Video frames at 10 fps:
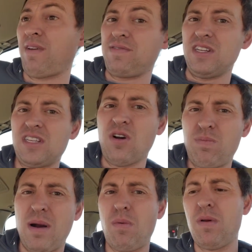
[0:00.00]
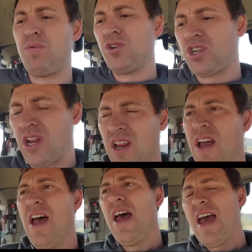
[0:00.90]
50 still probably pushing it
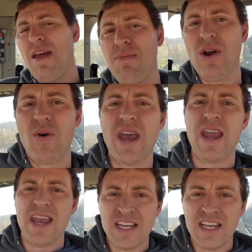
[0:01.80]
and be okay.